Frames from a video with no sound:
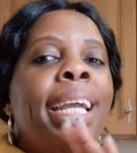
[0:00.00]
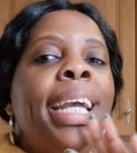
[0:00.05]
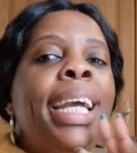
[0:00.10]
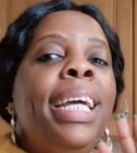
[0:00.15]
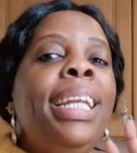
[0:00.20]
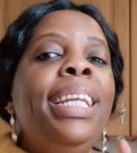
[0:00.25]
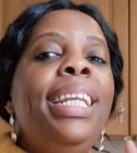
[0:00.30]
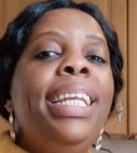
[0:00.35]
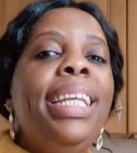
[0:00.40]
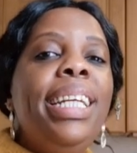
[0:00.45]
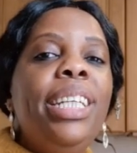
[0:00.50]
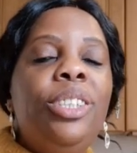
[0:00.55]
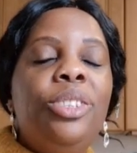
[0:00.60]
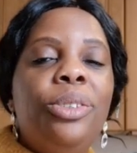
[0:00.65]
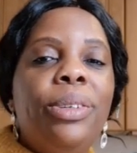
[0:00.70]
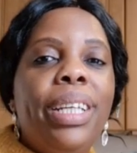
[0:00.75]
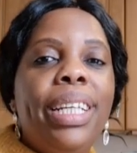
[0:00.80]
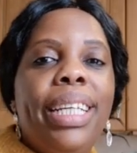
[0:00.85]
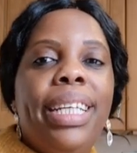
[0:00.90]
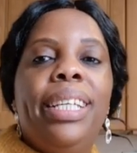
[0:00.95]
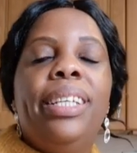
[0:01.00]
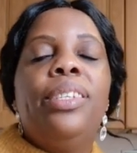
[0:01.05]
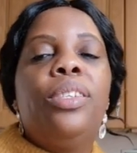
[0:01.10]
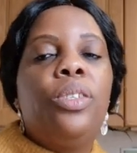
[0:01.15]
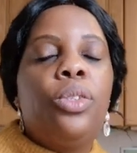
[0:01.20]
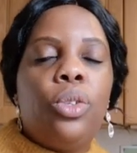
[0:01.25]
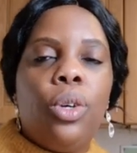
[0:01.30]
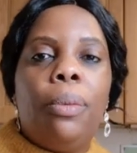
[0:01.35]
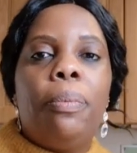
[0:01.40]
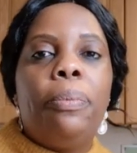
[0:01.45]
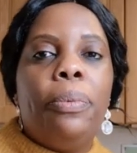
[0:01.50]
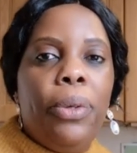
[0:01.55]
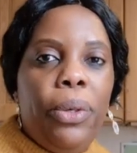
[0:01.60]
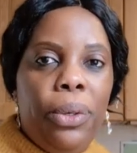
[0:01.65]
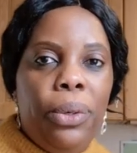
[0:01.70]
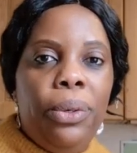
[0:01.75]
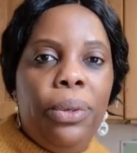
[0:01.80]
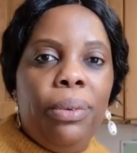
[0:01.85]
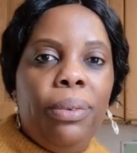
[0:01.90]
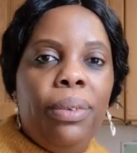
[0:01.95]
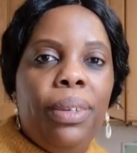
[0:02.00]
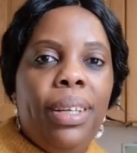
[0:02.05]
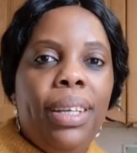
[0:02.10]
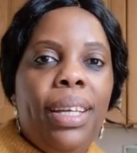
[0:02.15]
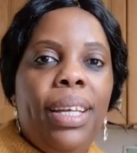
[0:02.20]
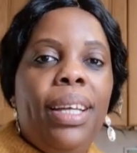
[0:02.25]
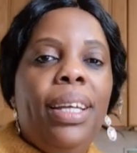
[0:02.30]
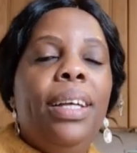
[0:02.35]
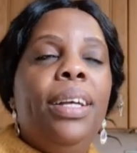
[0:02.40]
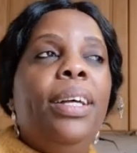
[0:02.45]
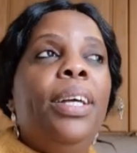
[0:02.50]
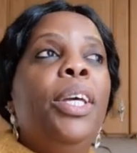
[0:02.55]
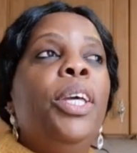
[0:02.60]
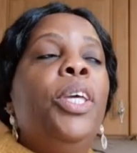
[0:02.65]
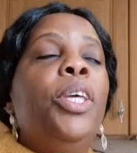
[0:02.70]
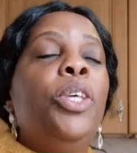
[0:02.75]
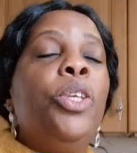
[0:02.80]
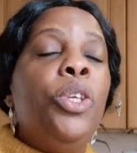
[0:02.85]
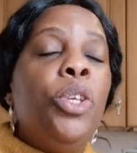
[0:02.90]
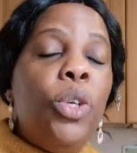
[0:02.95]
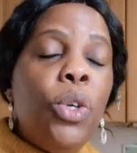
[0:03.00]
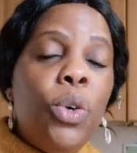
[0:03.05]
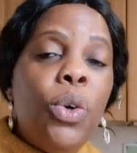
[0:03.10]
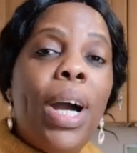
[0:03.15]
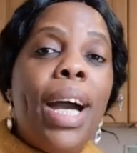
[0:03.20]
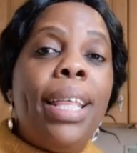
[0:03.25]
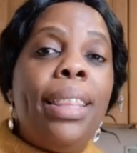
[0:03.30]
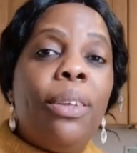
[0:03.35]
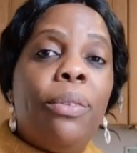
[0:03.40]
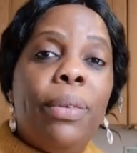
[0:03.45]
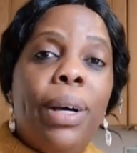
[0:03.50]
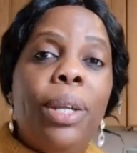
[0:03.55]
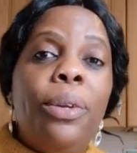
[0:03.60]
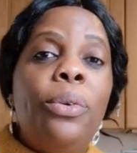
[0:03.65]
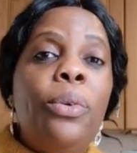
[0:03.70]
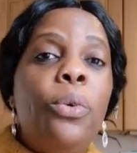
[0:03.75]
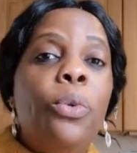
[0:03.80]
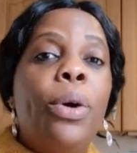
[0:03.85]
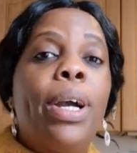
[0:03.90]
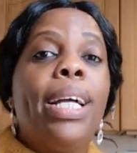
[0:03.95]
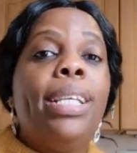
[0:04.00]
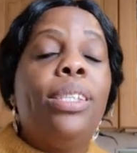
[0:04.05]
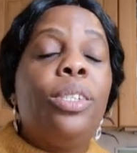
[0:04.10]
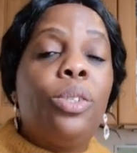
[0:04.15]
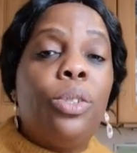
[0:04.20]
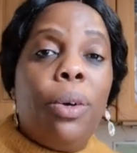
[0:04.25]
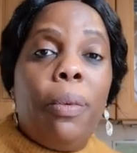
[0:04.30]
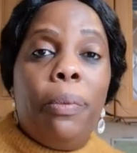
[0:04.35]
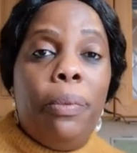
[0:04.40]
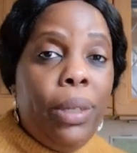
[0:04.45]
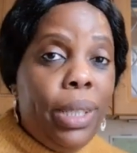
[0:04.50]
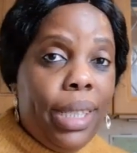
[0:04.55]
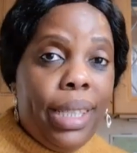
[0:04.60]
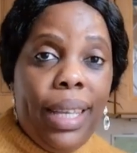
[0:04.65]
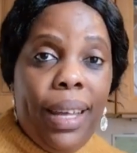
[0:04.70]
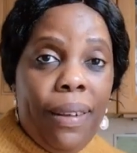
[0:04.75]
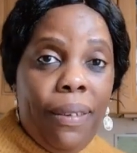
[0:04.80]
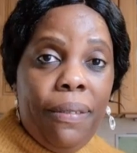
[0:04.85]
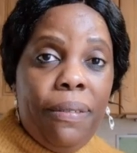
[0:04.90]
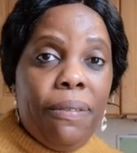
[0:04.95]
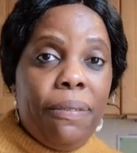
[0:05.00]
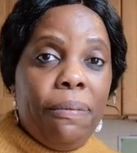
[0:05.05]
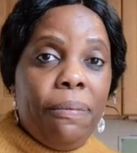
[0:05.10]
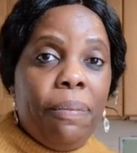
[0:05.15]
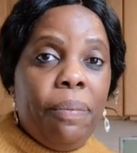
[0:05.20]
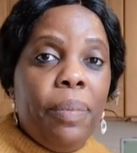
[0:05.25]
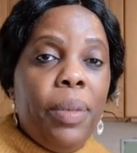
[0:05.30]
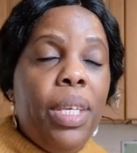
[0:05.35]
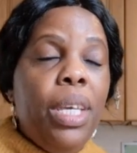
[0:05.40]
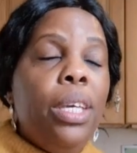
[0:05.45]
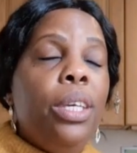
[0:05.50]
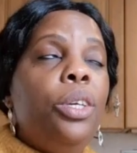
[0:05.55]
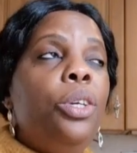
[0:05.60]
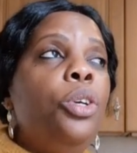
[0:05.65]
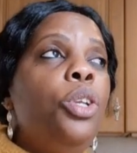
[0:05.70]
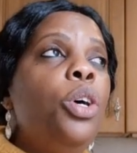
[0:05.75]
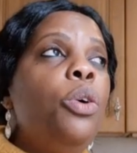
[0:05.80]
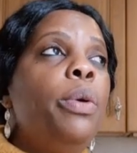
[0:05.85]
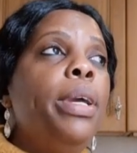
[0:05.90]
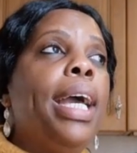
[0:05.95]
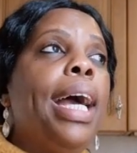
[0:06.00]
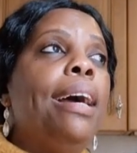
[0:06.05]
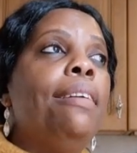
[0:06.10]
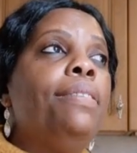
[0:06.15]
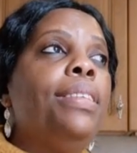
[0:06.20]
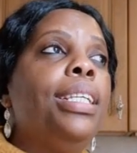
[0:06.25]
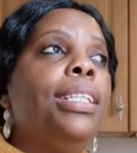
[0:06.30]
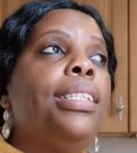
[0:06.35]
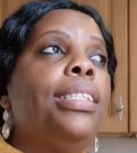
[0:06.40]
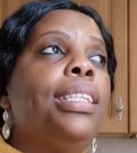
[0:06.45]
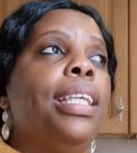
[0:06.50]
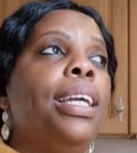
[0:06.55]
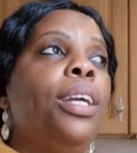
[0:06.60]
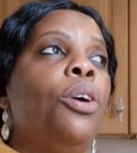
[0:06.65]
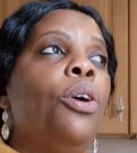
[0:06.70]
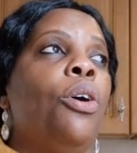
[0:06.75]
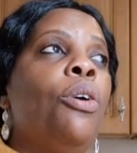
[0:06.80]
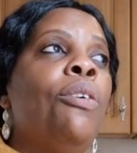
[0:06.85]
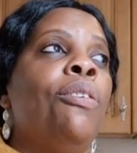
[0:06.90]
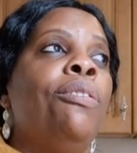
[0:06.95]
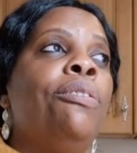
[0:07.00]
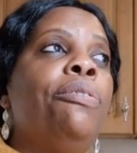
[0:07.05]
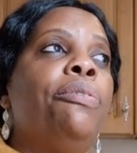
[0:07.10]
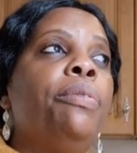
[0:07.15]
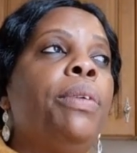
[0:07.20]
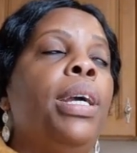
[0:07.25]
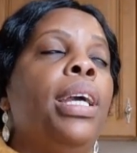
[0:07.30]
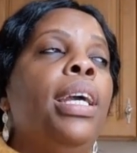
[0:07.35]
can literally stop you. You are the one who can stop yourself. You know, we have this thing of